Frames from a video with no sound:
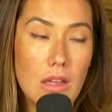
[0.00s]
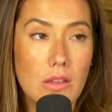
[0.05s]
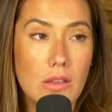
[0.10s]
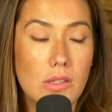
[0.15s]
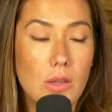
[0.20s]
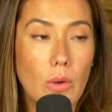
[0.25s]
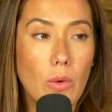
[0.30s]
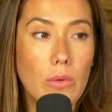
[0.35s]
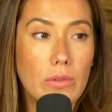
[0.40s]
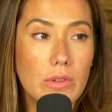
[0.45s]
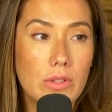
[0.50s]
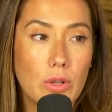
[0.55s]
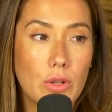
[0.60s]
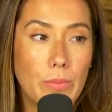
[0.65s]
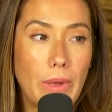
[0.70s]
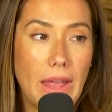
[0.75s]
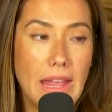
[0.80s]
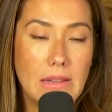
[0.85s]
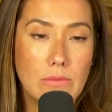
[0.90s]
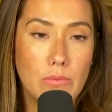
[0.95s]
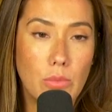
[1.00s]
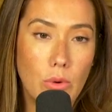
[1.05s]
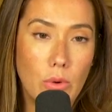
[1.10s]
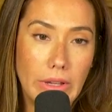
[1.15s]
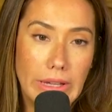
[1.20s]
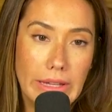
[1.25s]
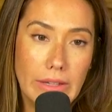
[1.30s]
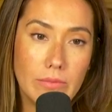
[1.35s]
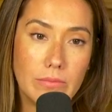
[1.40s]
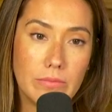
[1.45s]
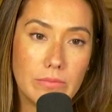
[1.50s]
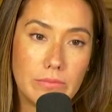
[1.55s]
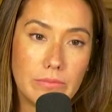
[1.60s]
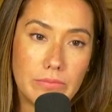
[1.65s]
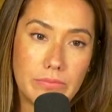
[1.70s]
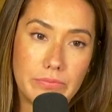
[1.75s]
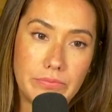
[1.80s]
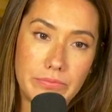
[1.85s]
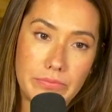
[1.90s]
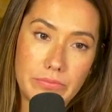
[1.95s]
So what was your pain point?
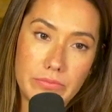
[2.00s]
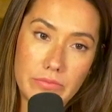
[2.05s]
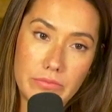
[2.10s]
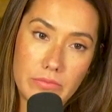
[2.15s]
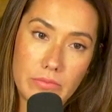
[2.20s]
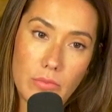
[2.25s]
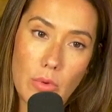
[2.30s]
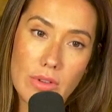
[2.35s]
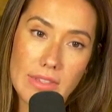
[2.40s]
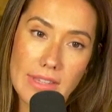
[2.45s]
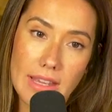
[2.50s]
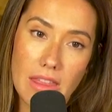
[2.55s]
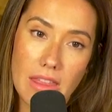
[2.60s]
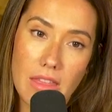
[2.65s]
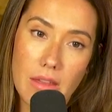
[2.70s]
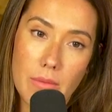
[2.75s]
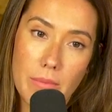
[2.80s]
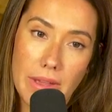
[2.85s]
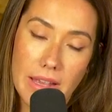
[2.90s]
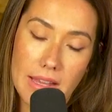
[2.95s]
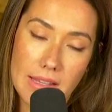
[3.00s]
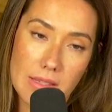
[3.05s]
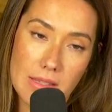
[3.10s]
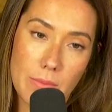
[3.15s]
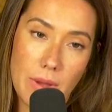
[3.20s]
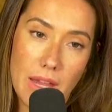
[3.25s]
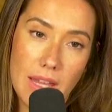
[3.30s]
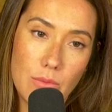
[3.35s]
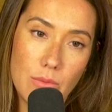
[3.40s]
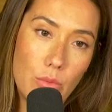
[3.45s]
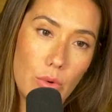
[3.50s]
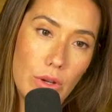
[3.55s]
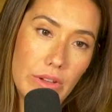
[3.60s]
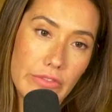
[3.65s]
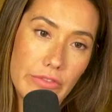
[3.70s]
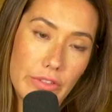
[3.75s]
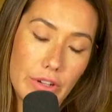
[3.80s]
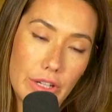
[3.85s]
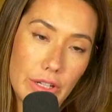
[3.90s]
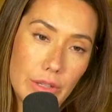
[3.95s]
What was like the biggest pain point
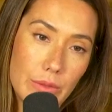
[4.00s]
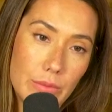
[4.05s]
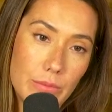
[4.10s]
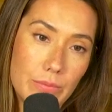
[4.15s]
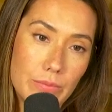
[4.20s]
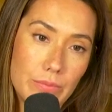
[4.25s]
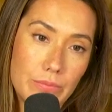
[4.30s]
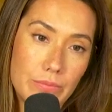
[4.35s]
for you?